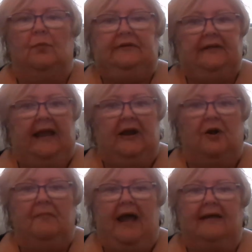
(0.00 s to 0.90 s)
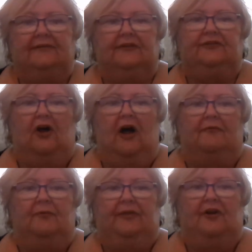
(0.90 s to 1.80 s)
We take our masks
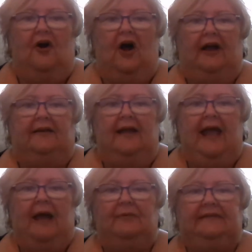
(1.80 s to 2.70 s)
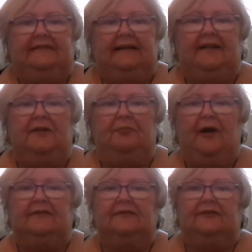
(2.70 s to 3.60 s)
off with God, and we sit in the
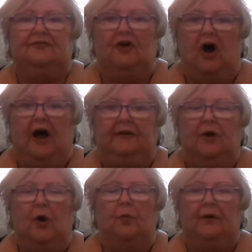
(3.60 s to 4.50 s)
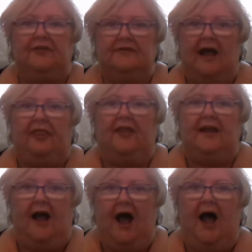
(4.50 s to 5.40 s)
presence of God with
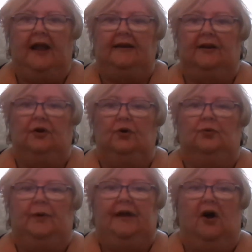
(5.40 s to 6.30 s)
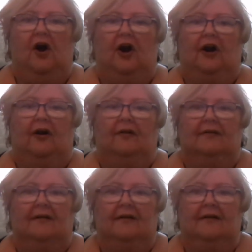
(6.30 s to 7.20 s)
nothing hiding who we are.
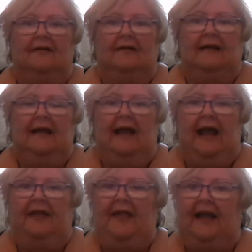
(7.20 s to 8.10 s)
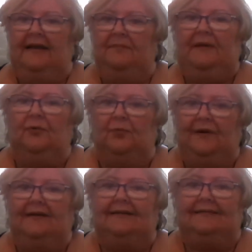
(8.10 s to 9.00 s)
And that can be a
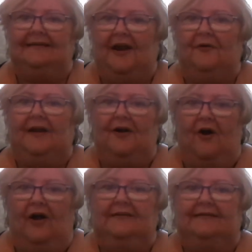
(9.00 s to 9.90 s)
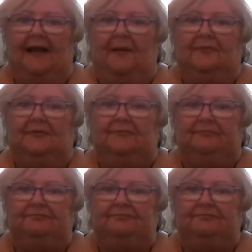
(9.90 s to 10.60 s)
really scary concept.